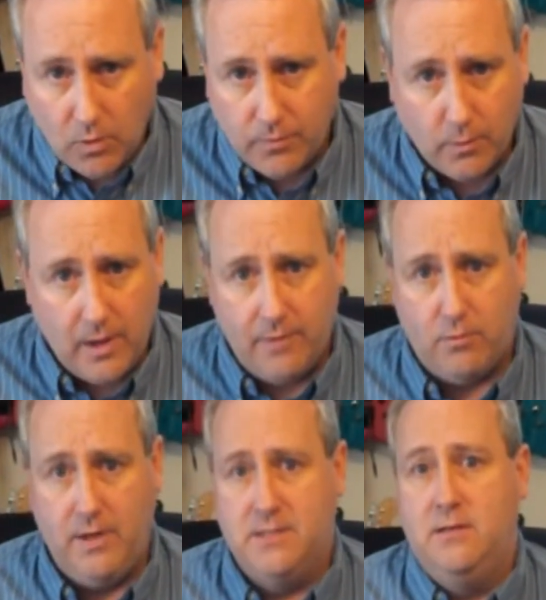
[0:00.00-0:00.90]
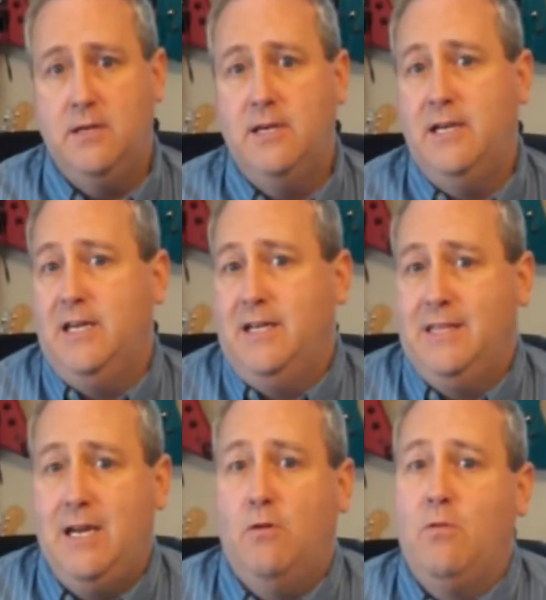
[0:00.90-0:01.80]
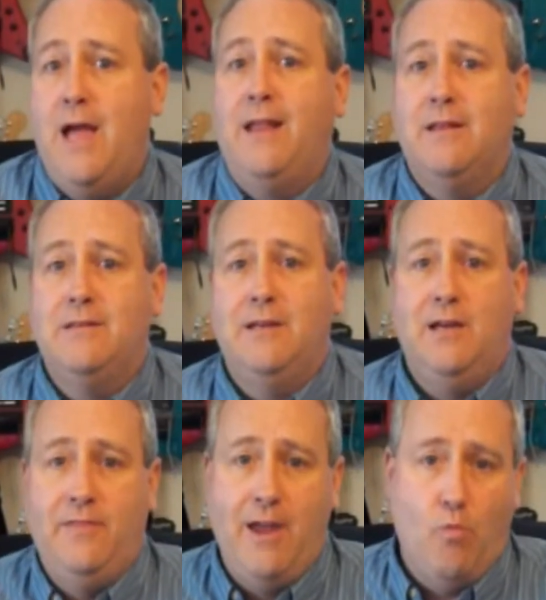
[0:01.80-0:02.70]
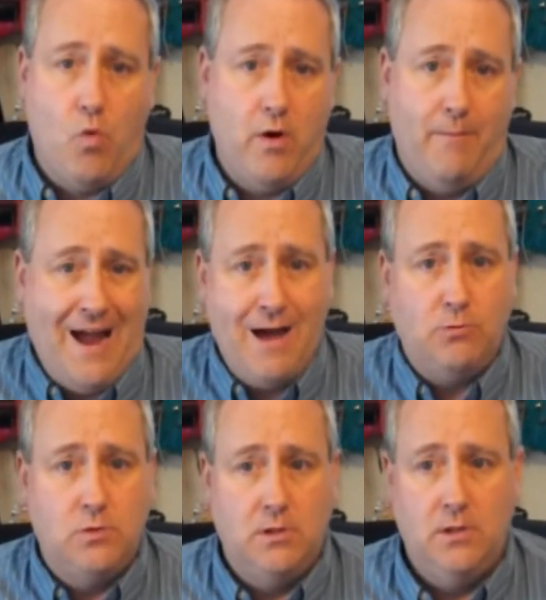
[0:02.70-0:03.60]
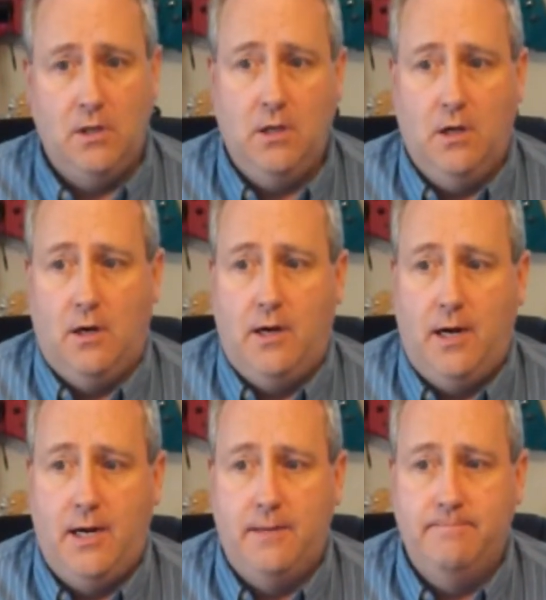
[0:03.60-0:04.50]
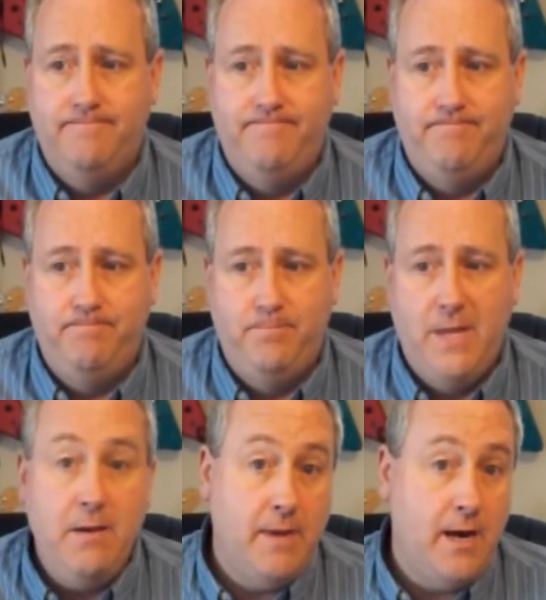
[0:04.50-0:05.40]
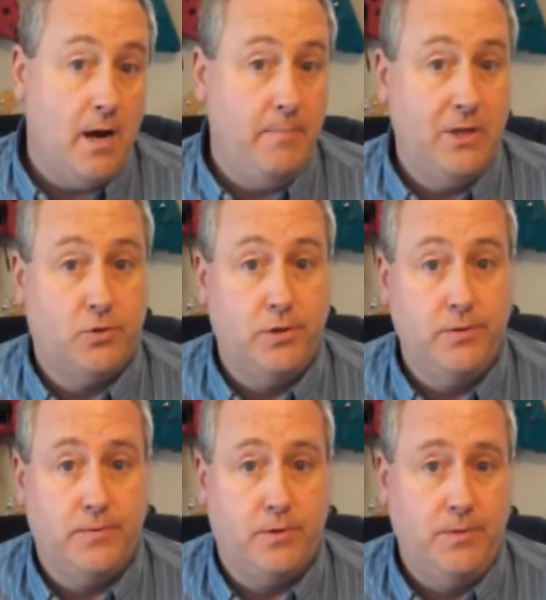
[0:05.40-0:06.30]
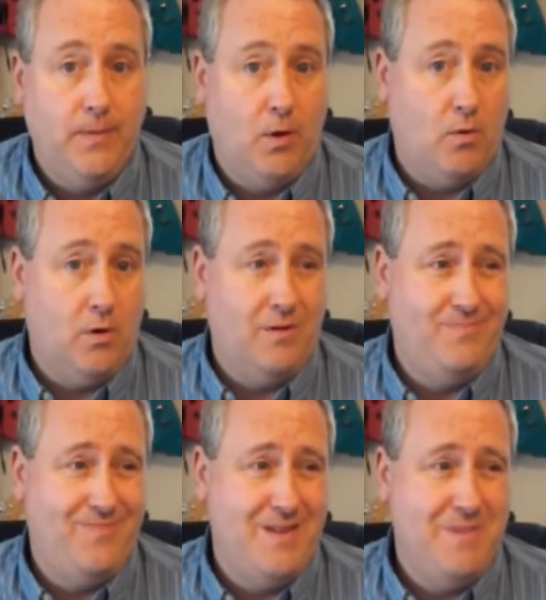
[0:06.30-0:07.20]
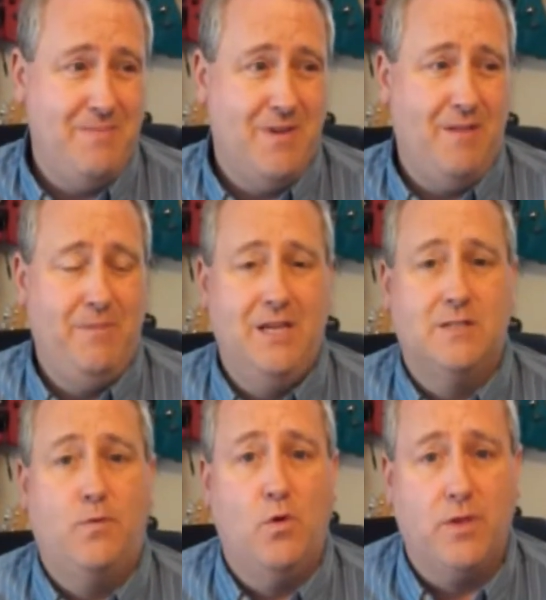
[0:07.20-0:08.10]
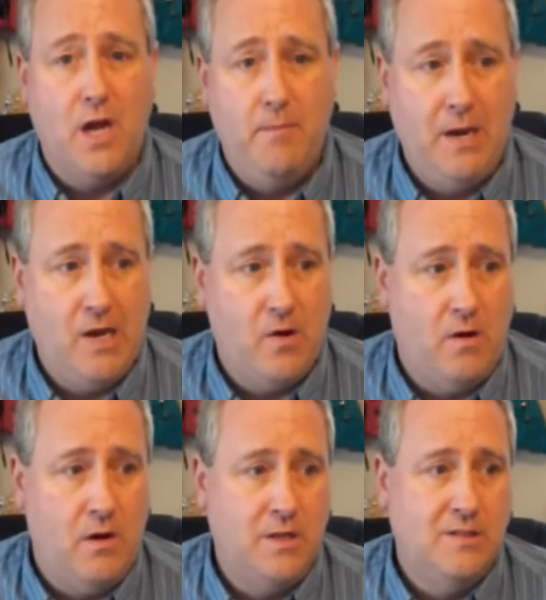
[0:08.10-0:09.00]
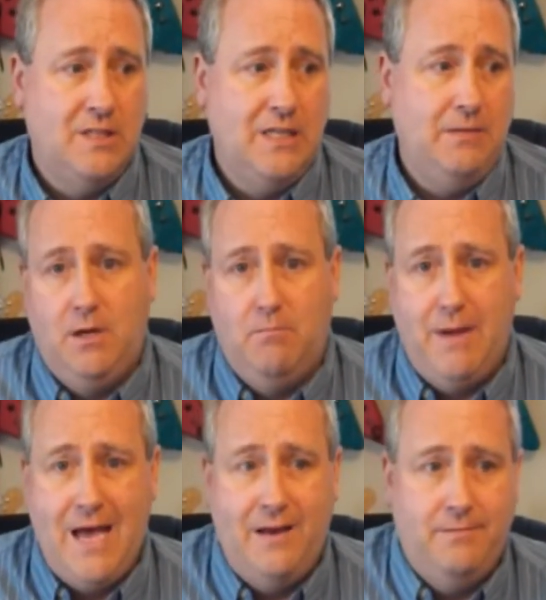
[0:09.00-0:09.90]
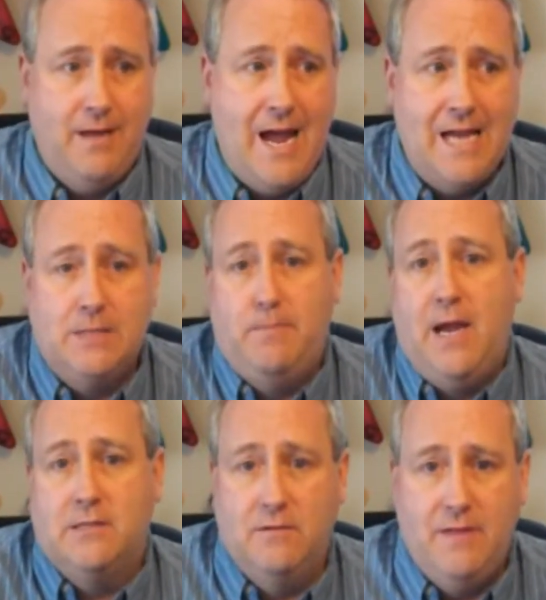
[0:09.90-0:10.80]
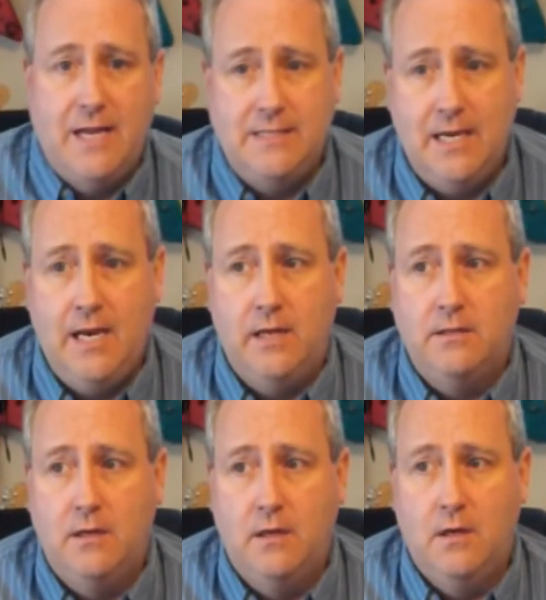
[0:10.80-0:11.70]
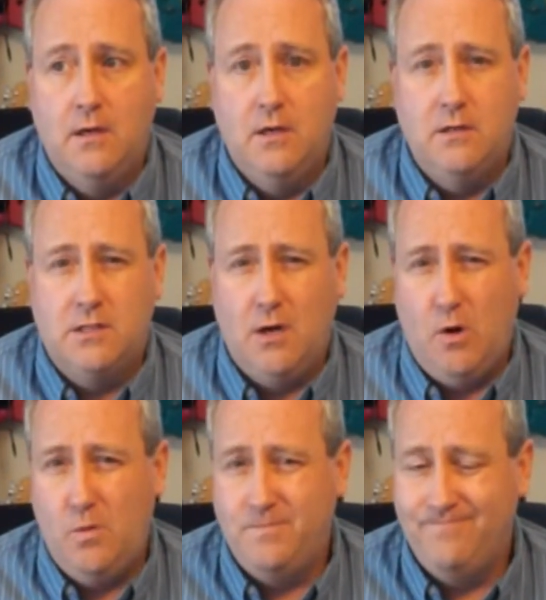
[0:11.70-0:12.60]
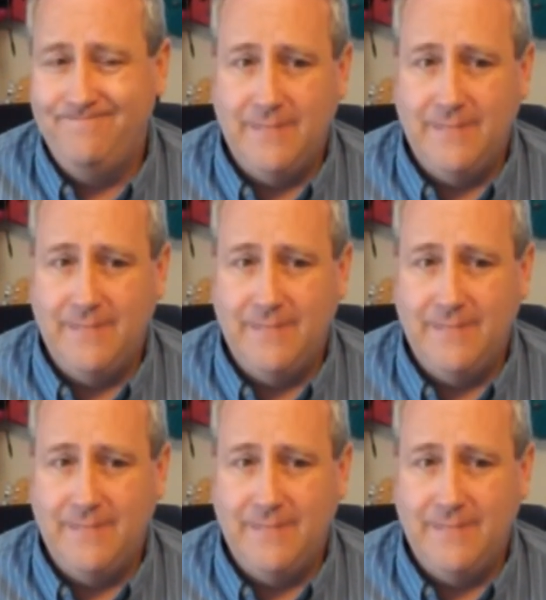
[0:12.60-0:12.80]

well, for whatever reason, they don't like the tenant and they want them out. Um, they may not be truthful or they may not be as forthcoming on the you know, bad aspects of that tenant. So